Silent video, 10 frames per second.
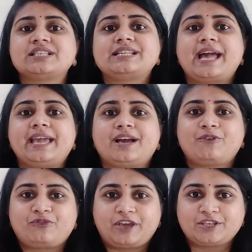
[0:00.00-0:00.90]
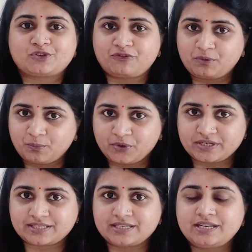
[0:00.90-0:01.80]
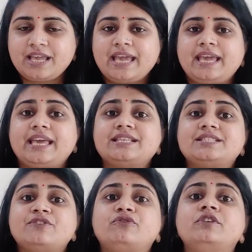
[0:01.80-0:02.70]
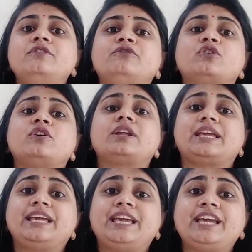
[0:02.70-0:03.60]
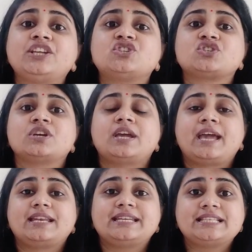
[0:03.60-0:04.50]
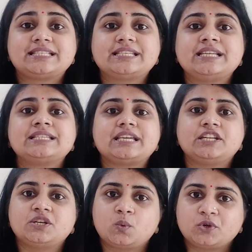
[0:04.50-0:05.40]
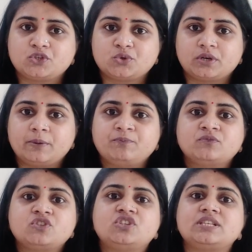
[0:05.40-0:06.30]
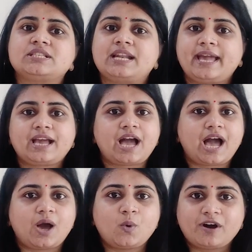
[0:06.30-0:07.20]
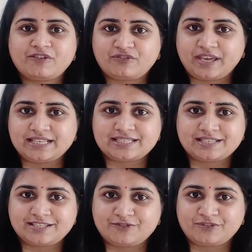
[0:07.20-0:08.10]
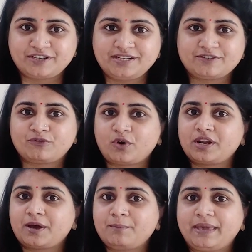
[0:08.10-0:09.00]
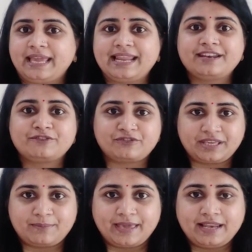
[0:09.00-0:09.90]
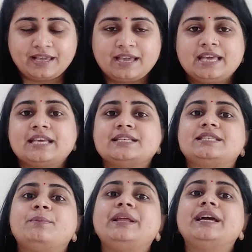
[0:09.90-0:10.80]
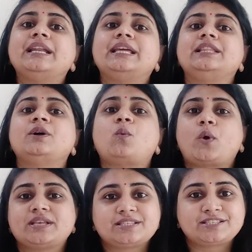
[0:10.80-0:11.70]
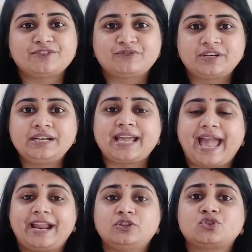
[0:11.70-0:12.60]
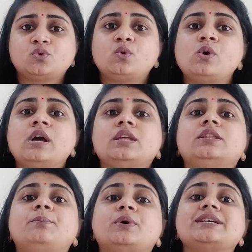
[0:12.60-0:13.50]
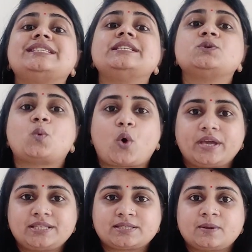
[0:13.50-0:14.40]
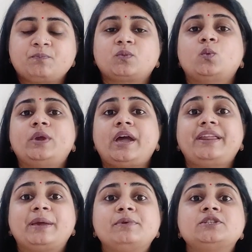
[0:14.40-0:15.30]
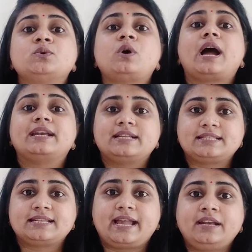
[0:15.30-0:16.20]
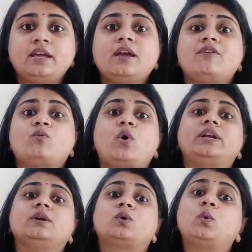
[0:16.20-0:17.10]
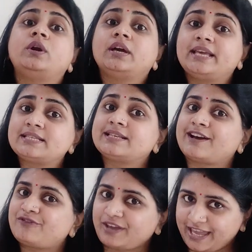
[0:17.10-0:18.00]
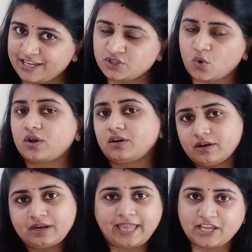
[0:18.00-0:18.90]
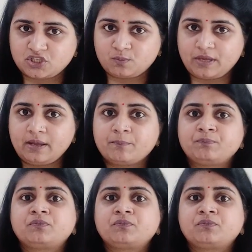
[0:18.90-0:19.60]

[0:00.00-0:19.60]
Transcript: just like a face of a person, is different for each distinct individual. Just like how a face is different for a male and a female, similarly the voice is different, and through the person's voice, we are able to understand what could his rough age or her age be,